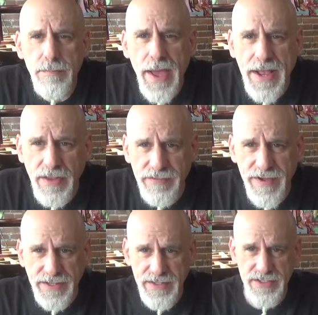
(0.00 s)
Bank on the
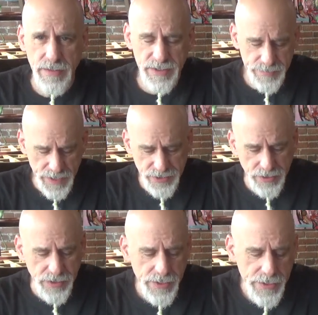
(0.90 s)
fact that it's gonna be special.
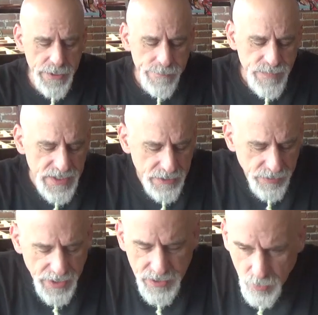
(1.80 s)
He
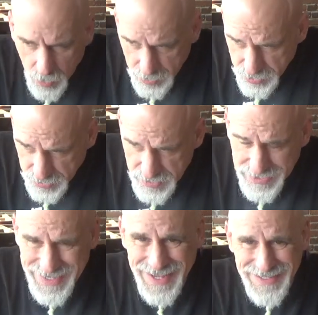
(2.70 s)
created the Wartrix,
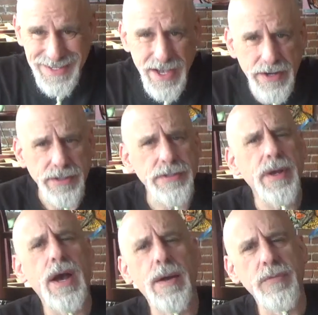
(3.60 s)
the Daisy Cutter.
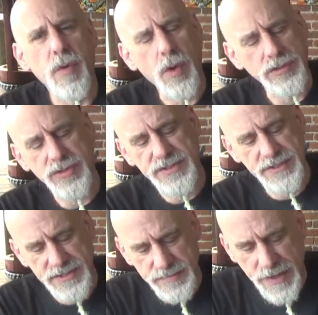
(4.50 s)
The Wartrix
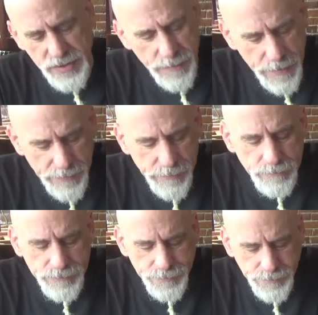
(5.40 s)
is a special pepper.
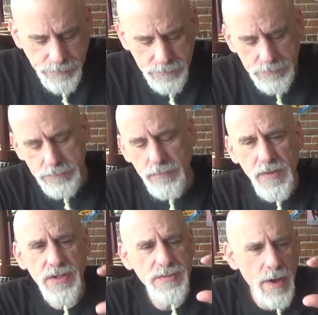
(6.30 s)

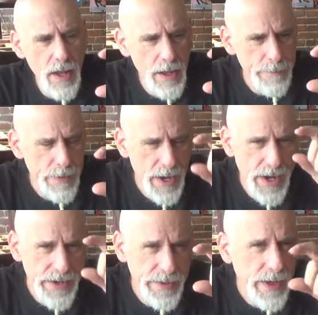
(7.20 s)
Small a
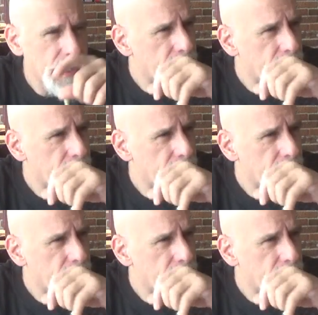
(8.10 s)
pod.